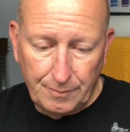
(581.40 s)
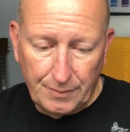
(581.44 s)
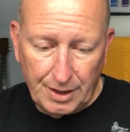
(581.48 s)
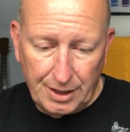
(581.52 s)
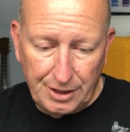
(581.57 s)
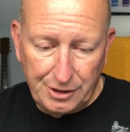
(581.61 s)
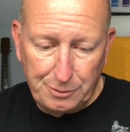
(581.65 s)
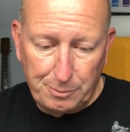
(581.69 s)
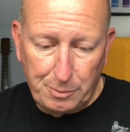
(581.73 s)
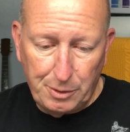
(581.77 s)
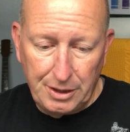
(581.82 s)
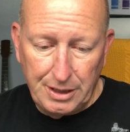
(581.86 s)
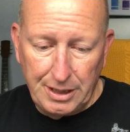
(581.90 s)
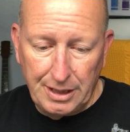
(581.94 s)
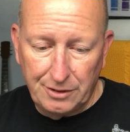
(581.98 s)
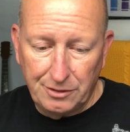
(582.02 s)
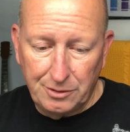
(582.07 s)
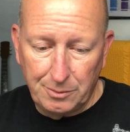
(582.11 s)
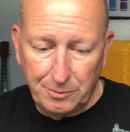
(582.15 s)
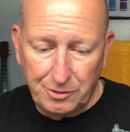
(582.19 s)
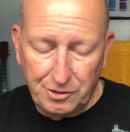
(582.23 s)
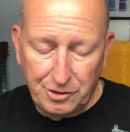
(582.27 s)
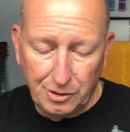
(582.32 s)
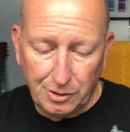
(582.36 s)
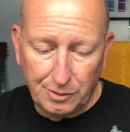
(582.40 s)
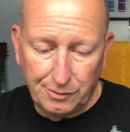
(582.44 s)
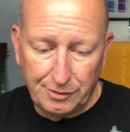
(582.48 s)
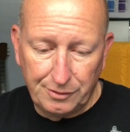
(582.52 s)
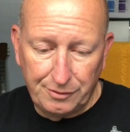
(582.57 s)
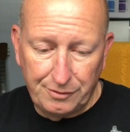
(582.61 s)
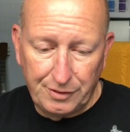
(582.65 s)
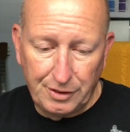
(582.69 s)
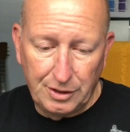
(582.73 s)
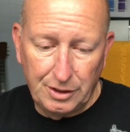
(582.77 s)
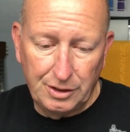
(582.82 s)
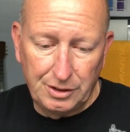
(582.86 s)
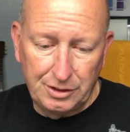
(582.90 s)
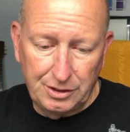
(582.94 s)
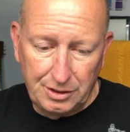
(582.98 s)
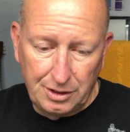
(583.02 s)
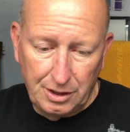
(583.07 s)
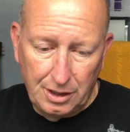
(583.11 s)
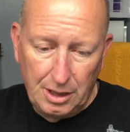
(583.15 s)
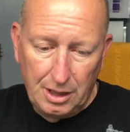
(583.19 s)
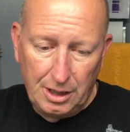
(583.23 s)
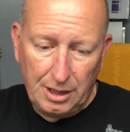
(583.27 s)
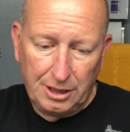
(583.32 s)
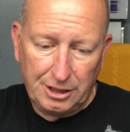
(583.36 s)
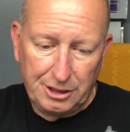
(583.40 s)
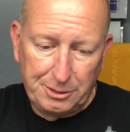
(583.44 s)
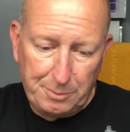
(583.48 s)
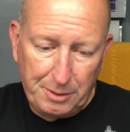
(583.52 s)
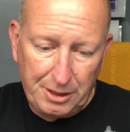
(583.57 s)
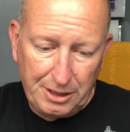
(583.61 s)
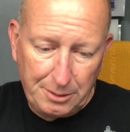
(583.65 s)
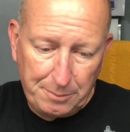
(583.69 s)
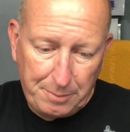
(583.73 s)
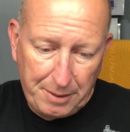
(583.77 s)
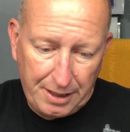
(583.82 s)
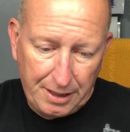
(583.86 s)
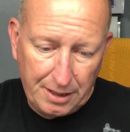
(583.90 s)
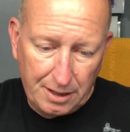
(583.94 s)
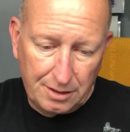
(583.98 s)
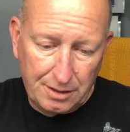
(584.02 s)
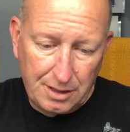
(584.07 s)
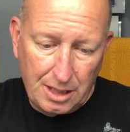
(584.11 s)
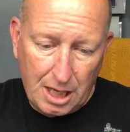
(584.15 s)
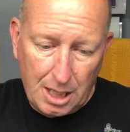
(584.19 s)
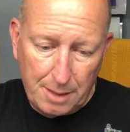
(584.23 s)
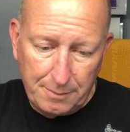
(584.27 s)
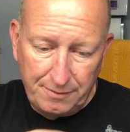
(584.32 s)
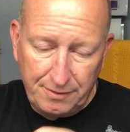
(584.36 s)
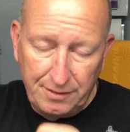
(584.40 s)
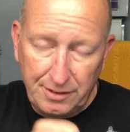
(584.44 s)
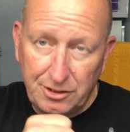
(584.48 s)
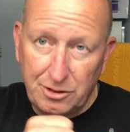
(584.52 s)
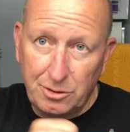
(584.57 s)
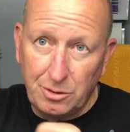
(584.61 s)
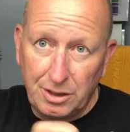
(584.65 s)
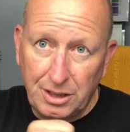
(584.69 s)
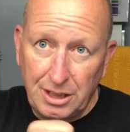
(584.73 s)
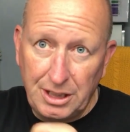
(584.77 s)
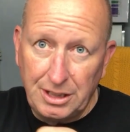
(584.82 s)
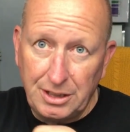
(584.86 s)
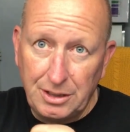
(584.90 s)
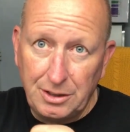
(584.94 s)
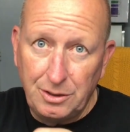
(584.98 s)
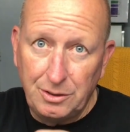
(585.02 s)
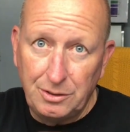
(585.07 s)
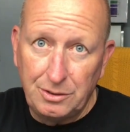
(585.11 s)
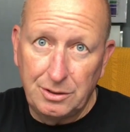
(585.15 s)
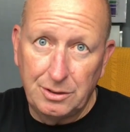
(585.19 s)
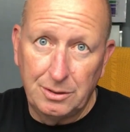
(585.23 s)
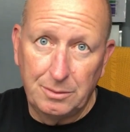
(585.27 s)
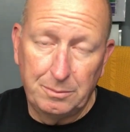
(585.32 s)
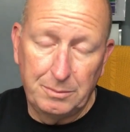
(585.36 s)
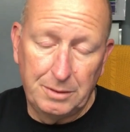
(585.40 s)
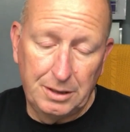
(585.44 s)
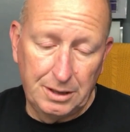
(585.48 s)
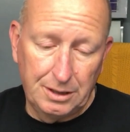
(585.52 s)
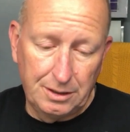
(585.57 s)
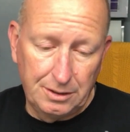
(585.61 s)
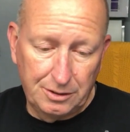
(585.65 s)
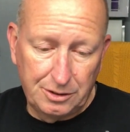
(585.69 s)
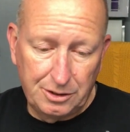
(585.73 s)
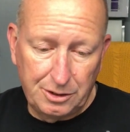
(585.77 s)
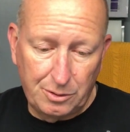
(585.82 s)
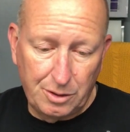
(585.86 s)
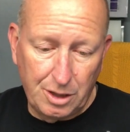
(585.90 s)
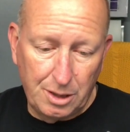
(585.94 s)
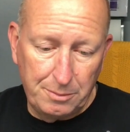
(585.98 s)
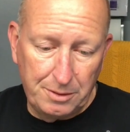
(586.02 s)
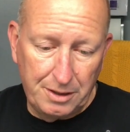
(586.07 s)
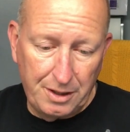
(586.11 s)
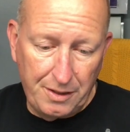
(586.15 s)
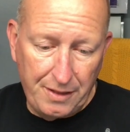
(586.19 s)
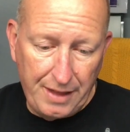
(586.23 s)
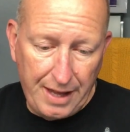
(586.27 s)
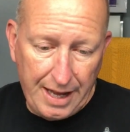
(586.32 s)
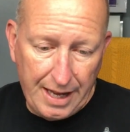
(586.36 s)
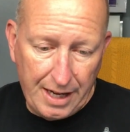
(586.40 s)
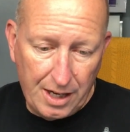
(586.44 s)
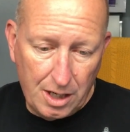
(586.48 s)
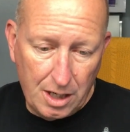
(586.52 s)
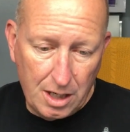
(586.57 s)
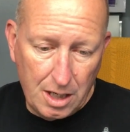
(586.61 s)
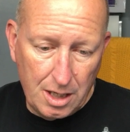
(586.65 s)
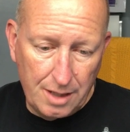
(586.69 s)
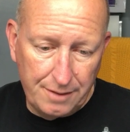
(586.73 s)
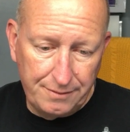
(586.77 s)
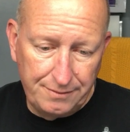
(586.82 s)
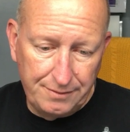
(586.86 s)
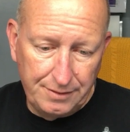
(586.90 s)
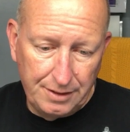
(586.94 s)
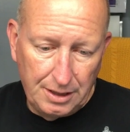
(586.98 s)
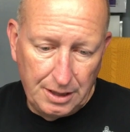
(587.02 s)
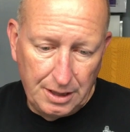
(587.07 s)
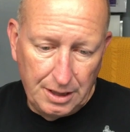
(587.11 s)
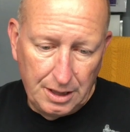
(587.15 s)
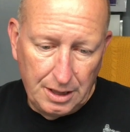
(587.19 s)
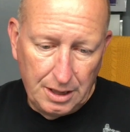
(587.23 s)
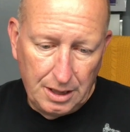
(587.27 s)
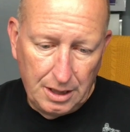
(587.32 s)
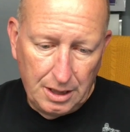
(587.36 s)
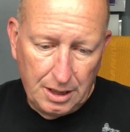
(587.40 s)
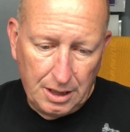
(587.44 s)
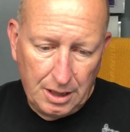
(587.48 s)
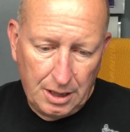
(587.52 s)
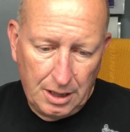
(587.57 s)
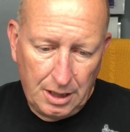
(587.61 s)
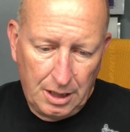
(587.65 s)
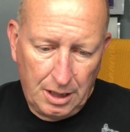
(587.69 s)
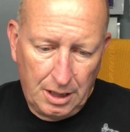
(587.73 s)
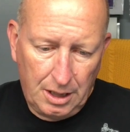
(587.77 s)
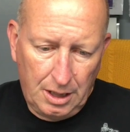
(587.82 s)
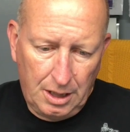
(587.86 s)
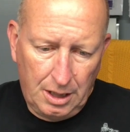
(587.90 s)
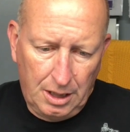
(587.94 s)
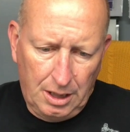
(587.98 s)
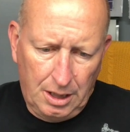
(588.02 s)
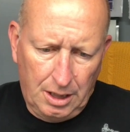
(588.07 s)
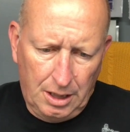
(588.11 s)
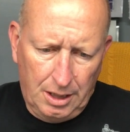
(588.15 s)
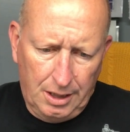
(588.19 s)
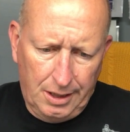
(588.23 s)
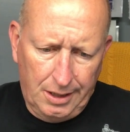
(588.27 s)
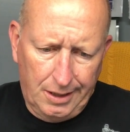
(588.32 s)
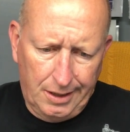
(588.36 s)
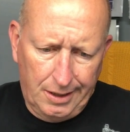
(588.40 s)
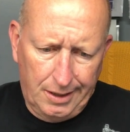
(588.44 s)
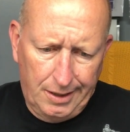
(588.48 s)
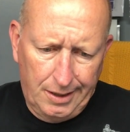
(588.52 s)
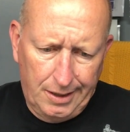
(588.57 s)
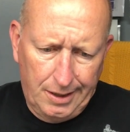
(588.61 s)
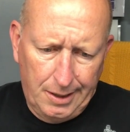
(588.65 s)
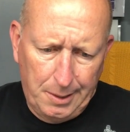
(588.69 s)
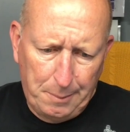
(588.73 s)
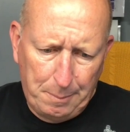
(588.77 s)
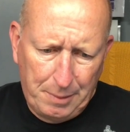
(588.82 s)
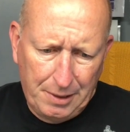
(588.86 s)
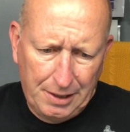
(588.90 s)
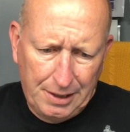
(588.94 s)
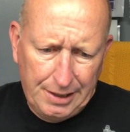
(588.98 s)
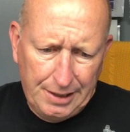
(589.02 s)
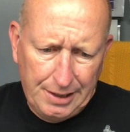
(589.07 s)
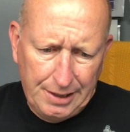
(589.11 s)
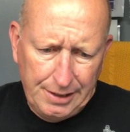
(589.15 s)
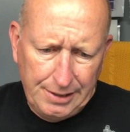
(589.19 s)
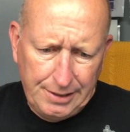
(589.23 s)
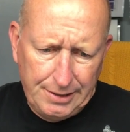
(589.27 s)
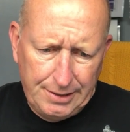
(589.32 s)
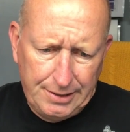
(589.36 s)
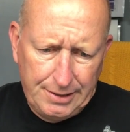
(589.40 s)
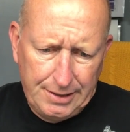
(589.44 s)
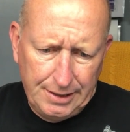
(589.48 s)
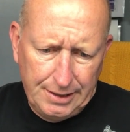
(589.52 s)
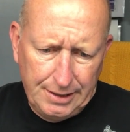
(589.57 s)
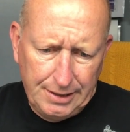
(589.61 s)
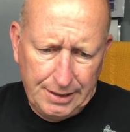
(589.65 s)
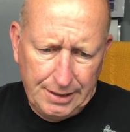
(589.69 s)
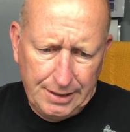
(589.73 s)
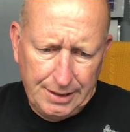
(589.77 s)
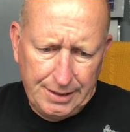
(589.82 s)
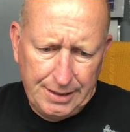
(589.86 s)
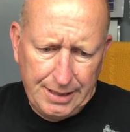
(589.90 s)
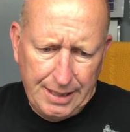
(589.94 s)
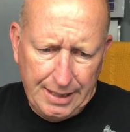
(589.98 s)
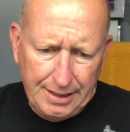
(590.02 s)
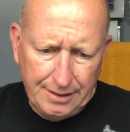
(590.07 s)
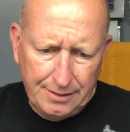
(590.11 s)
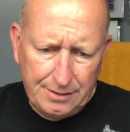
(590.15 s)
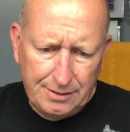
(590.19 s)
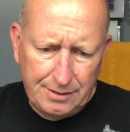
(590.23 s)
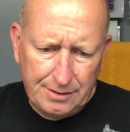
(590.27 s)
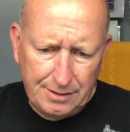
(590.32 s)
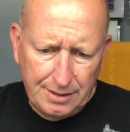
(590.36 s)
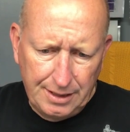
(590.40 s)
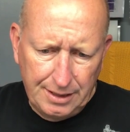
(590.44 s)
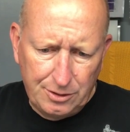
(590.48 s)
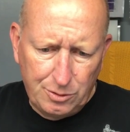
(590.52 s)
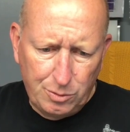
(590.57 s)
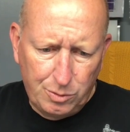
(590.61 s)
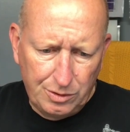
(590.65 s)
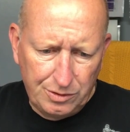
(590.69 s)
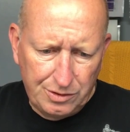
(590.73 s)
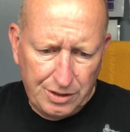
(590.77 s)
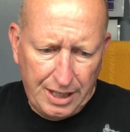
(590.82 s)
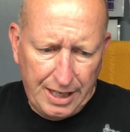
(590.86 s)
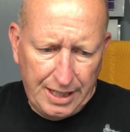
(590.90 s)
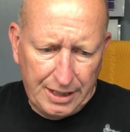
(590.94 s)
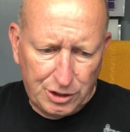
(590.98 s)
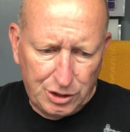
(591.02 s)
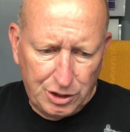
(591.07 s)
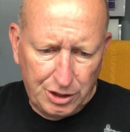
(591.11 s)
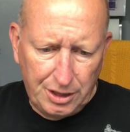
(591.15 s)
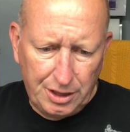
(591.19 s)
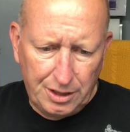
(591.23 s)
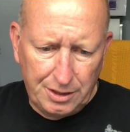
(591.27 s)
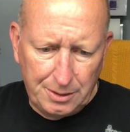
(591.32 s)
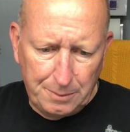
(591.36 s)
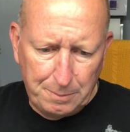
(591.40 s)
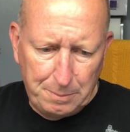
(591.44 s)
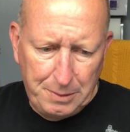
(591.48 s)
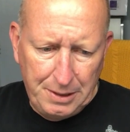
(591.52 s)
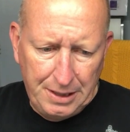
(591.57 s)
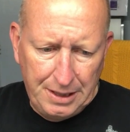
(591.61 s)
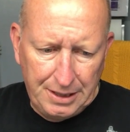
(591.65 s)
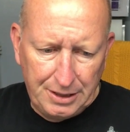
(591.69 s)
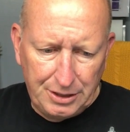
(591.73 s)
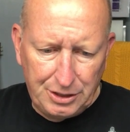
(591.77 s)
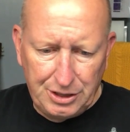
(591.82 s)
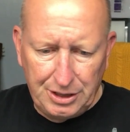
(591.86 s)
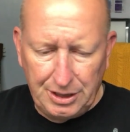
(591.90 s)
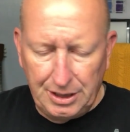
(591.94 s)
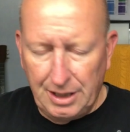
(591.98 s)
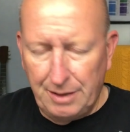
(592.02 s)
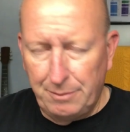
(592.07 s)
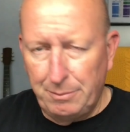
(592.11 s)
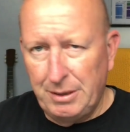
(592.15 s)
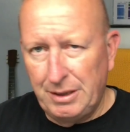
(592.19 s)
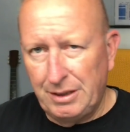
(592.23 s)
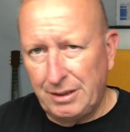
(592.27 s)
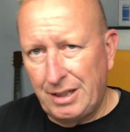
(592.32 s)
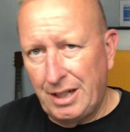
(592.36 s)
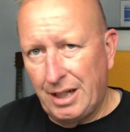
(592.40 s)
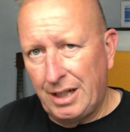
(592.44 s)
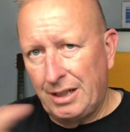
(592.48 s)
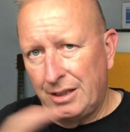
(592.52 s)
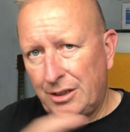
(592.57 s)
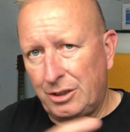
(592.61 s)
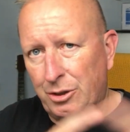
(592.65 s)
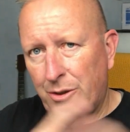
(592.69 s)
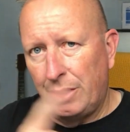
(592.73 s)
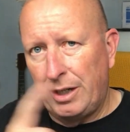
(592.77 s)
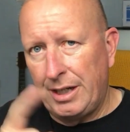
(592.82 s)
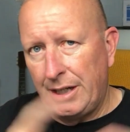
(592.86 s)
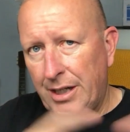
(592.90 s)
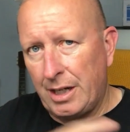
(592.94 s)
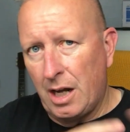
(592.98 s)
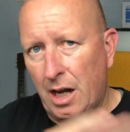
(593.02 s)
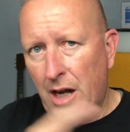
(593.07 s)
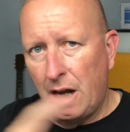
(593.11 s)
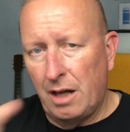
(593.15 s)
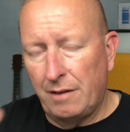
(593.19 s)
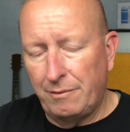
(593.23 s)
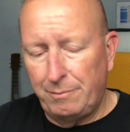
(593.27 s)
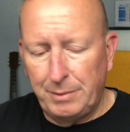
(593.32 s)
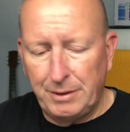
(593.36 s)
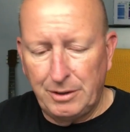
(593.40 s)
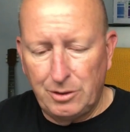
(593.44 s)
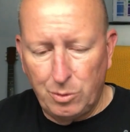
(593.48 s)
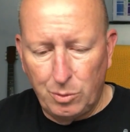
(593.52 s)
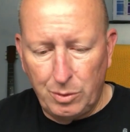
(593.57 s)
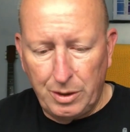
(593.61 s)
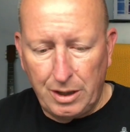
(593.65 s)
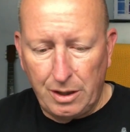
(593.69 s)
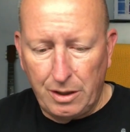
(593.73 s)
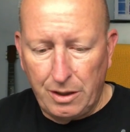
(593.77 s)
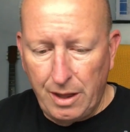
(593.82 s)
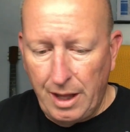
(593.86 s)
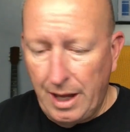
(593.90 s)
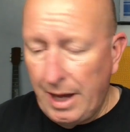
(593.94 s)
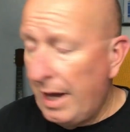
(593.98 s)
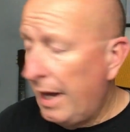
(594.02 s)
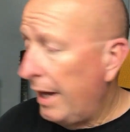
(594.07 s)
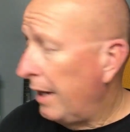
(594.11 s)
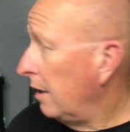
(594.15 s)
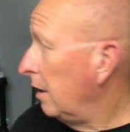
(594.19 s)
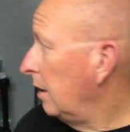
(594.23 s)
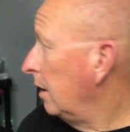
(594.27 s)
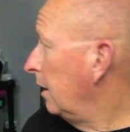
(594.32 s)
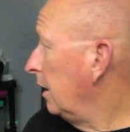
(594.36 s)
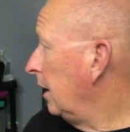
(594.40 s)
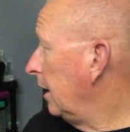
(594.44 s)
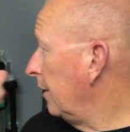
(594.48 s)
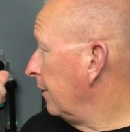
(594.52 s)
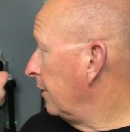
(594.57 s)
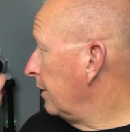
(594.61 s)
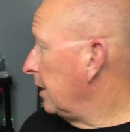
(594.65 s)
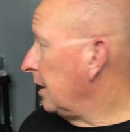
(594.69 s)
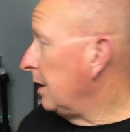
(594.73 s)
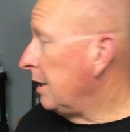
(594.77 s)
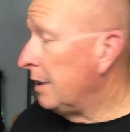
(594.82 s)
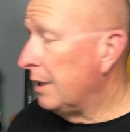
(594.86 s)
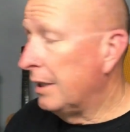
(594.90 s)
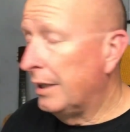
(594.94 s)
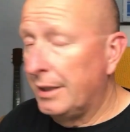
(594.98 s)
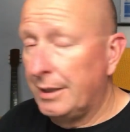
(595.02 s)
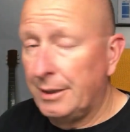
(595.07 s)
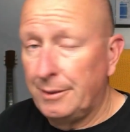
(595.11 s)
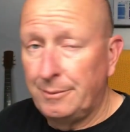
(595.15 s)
I sprayed down some silver first, sprayed the paint on top of it, so I need to do some scrubbing of that off. But that's what's actually on the bench, and I've been kind of trading off between that and the